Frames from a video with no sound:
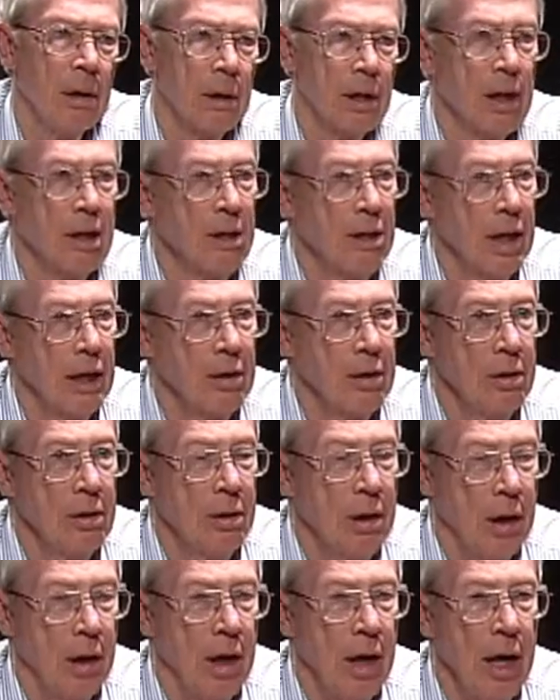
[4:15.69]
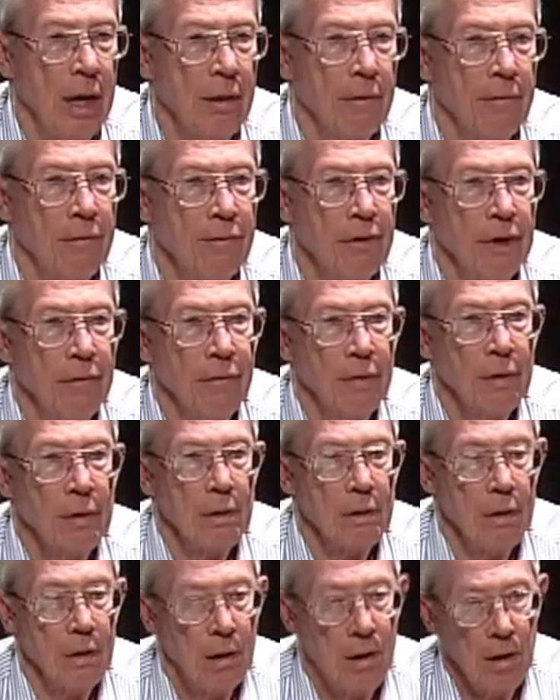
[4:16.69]
conducted a lot of different
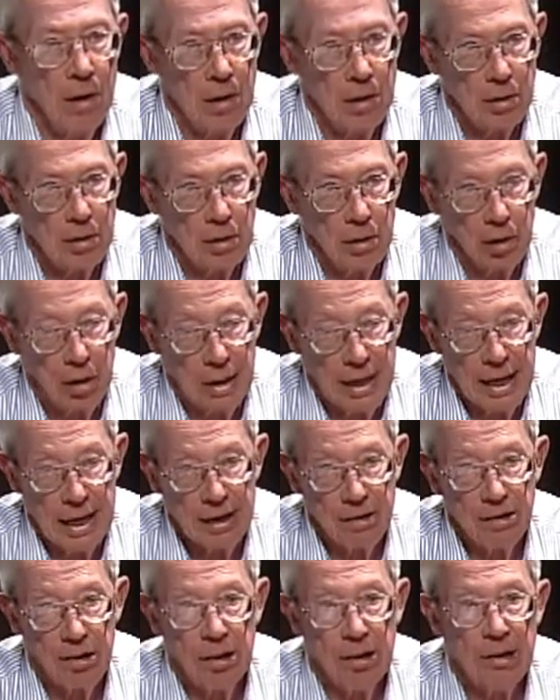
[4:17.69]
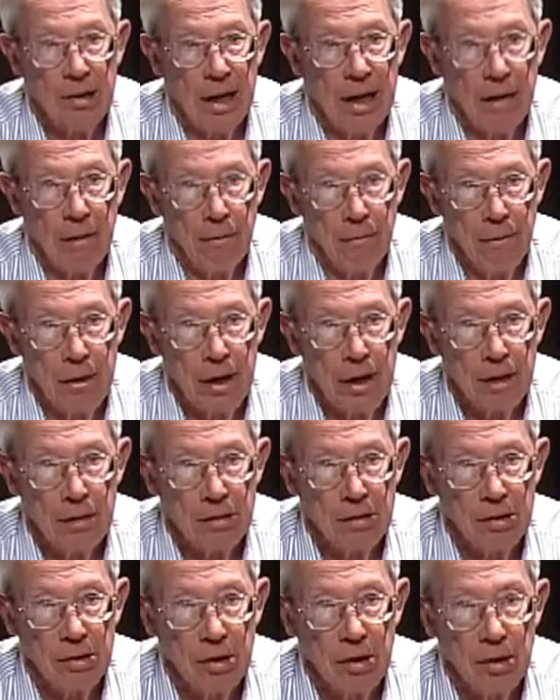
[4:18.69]
art classes and
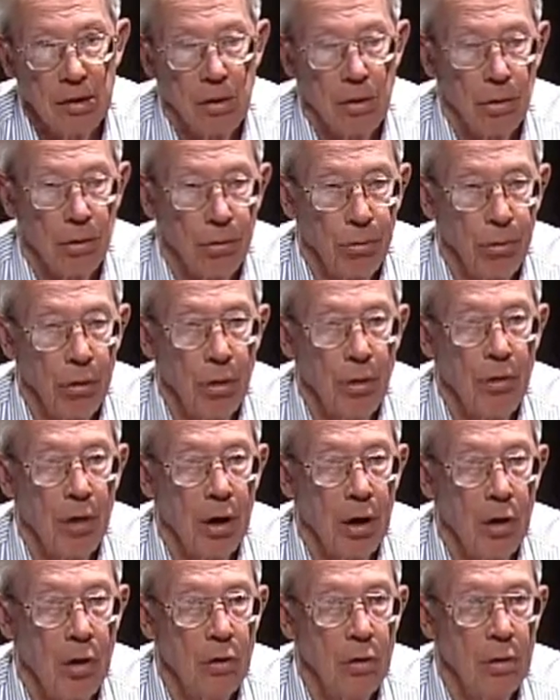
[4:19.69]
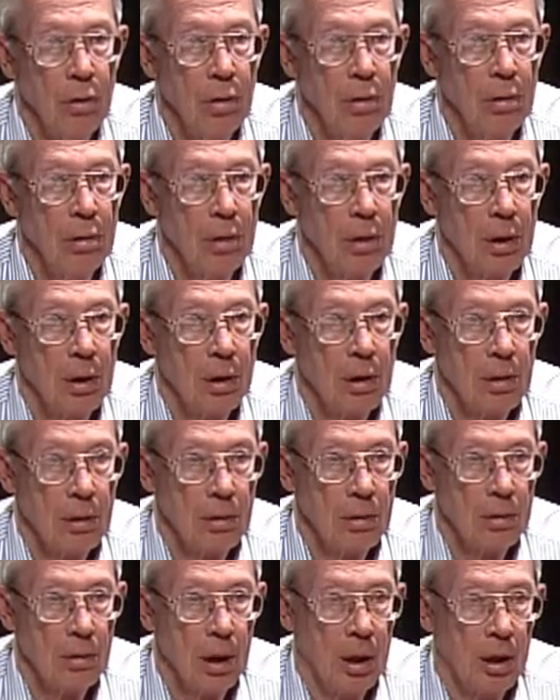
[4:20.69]
events through the local
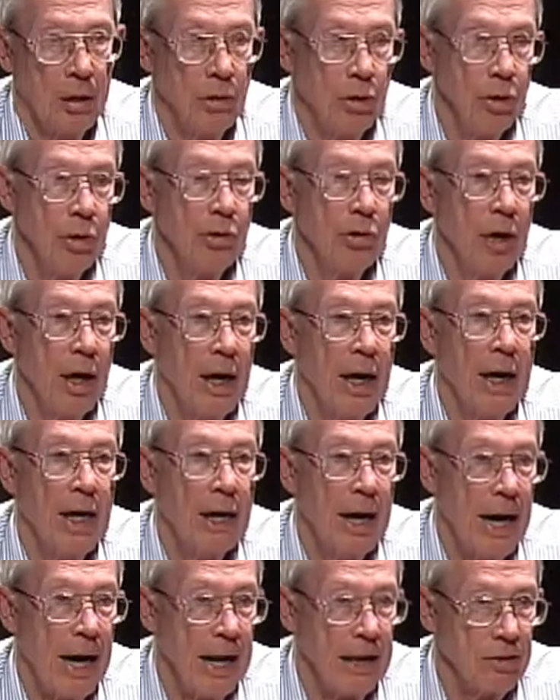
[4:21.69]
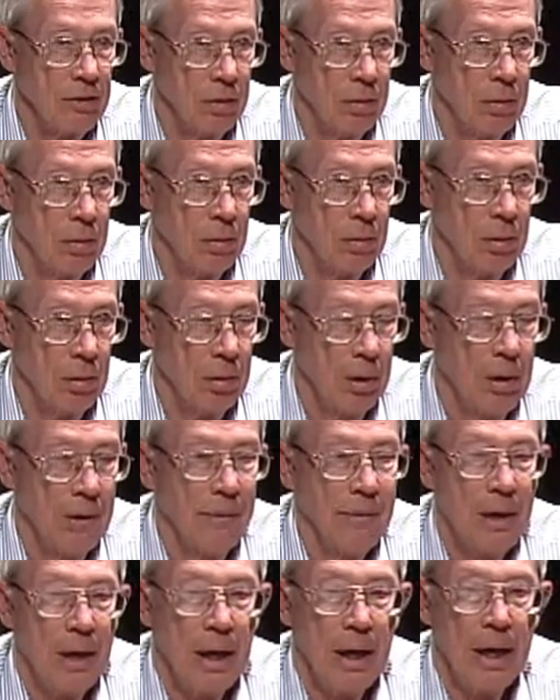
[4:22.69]
junior high and high school,
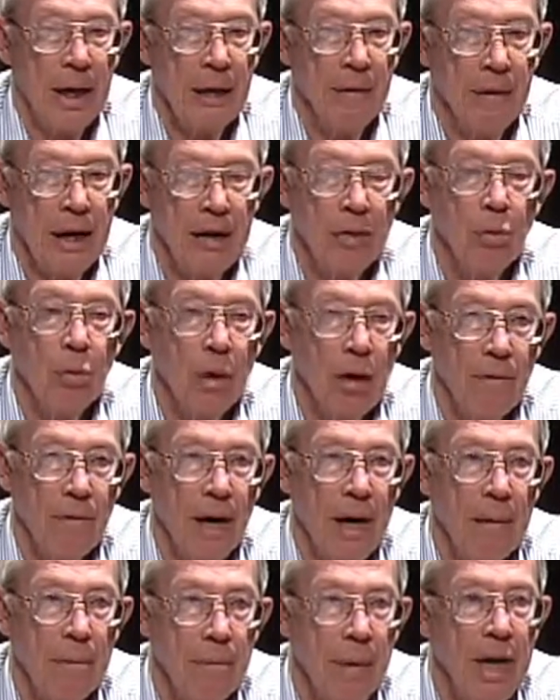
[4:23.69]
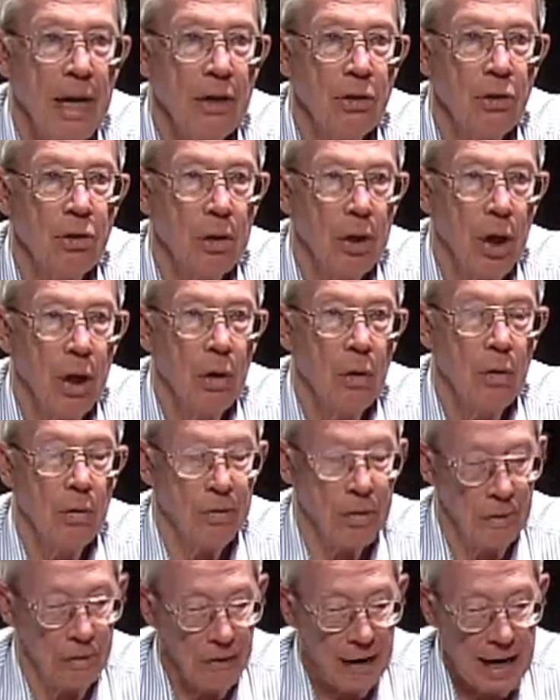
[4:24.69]
and that's one of our major
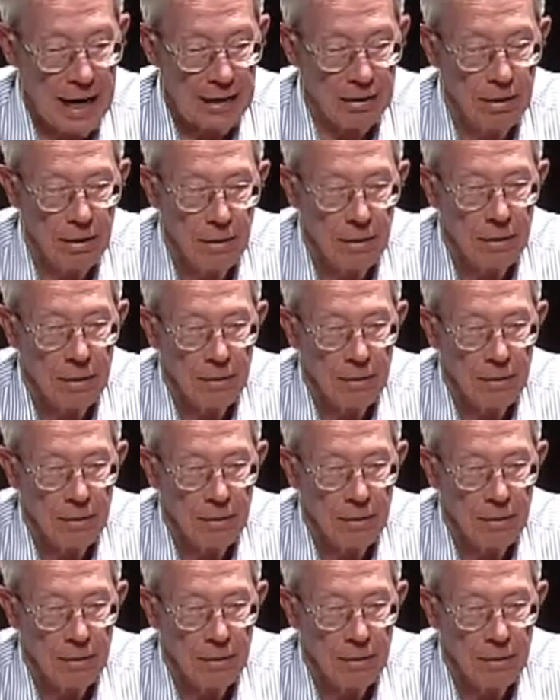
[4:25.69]
goals. In fact,